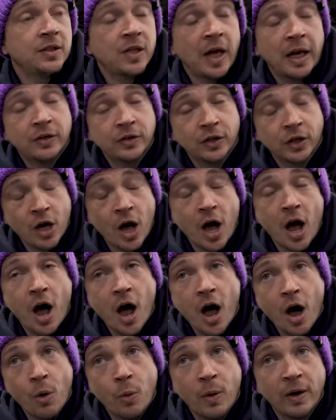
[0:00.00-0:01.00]
takes a
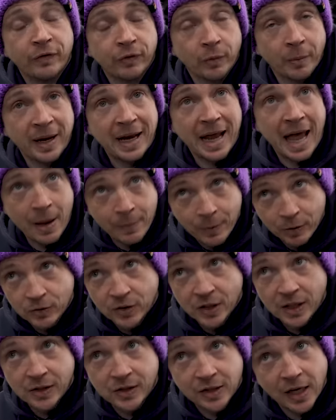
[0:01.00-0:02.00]
car away from an
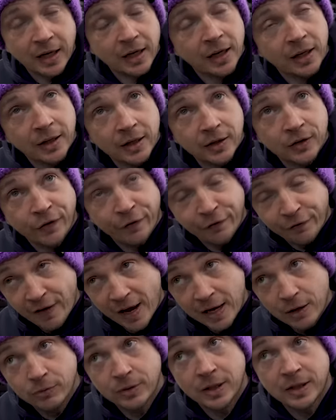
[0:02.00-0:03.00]
MOT centre that's
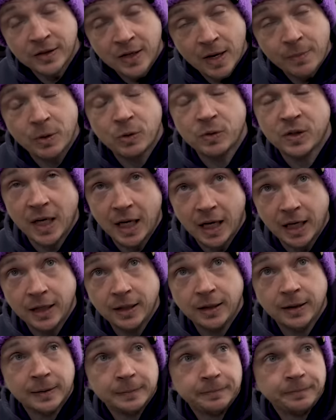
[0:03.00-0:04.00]
failed its MOT
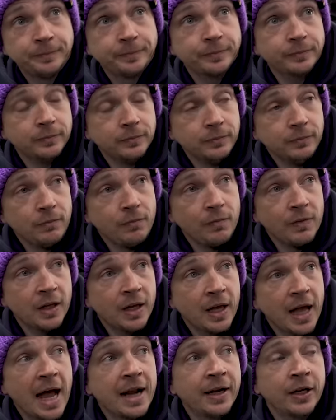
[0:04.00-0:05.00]

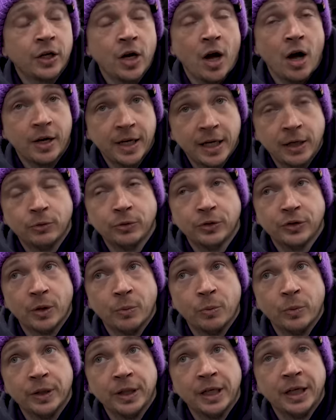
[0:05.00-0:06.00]
and the car kills
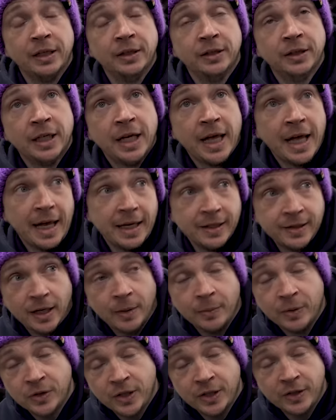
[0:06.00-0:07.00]
somebody, is the
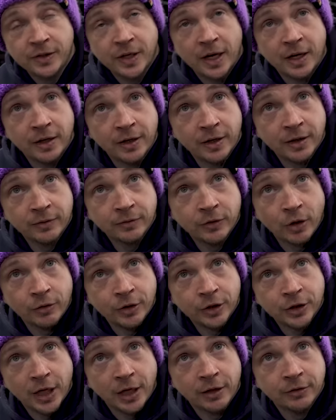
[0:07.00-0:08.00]
MOT centre going
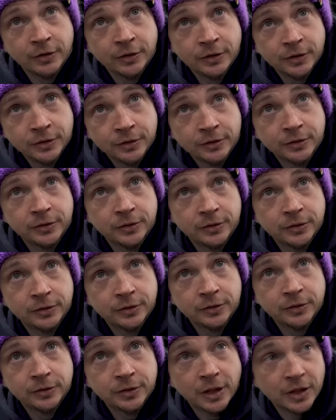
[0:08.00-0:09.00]
to jail?
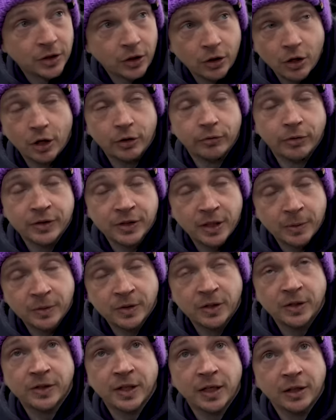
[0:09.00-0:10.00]
Is the guy who runs the MOT
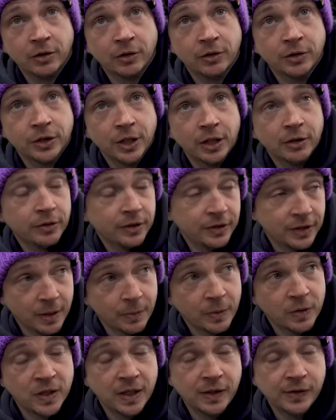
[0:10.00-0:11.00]
centre going to jail? Is the
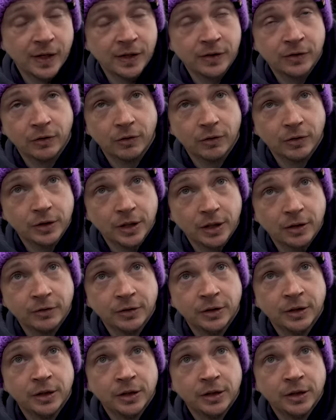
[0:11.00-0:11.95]
MOT tester going to jail?